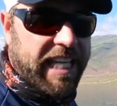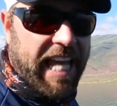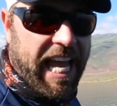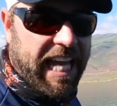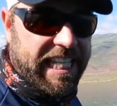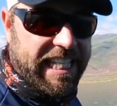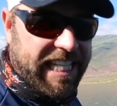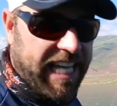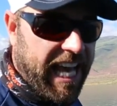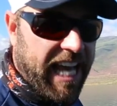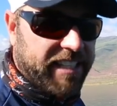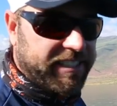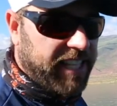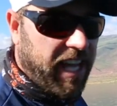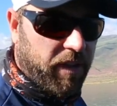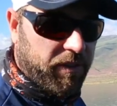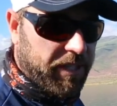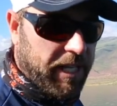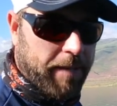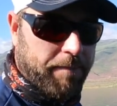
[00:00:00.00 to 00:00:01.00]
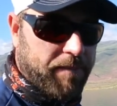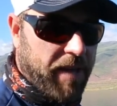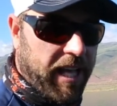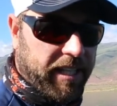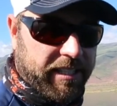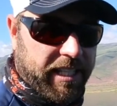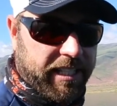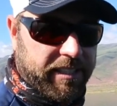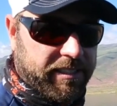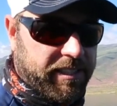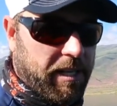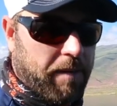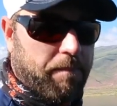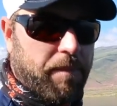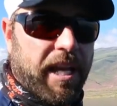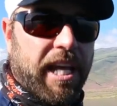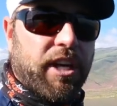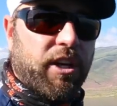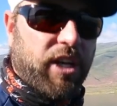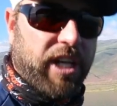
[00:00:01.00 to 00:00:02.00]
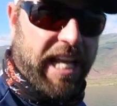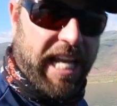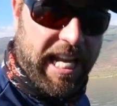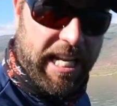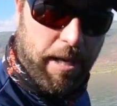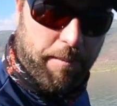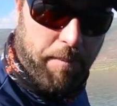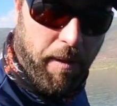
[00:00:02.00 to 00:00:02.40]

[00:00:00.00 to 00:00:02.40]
can't guess how deep that thing's gonna be. You're gonna end